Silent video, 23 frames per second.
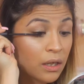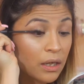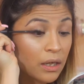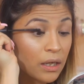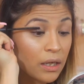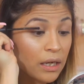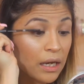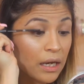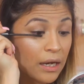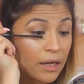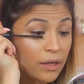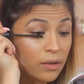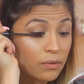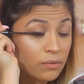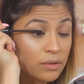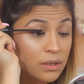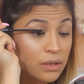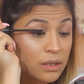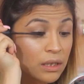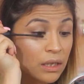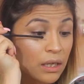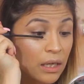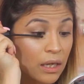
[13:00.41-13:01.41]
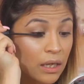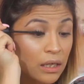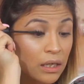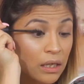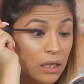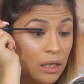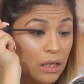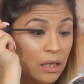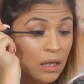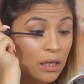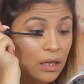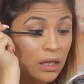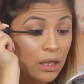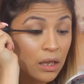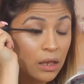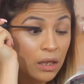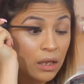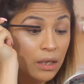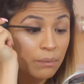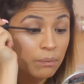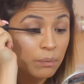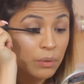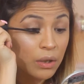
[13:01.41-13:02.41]
And I don't see any
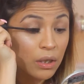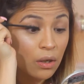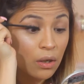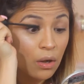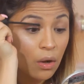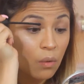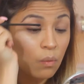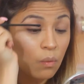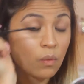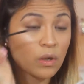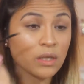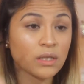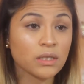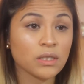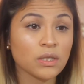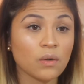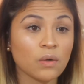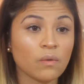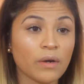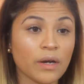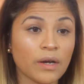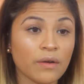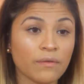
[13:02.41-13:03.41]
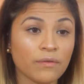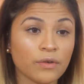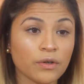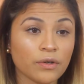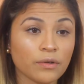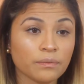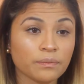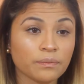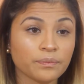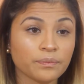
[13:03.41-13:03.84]
clumping whatsoever.